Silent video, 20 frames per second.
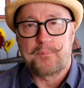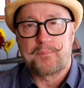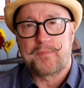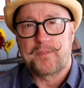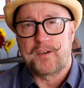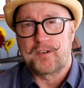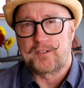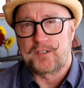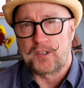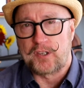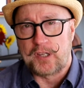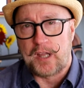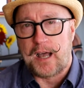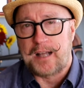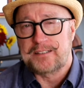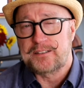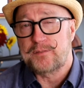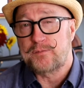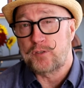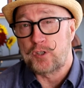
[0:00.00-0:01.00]
There's
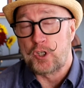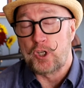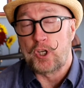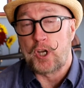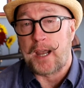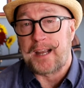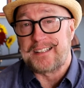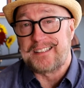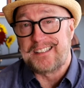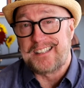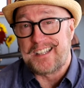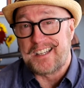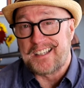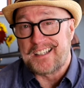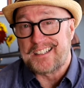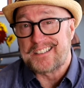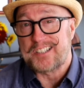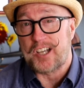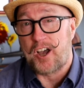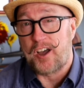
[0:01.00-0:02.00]
lots of good
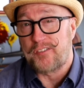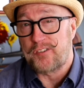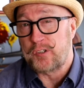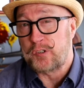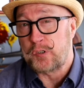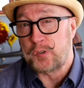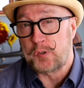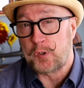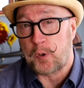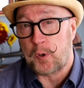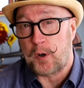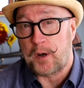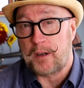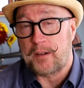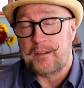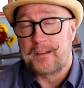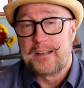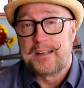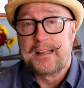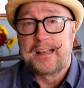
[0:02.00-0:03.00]
ideas on the
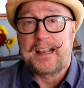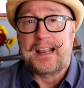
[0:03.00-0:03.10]
tutorial,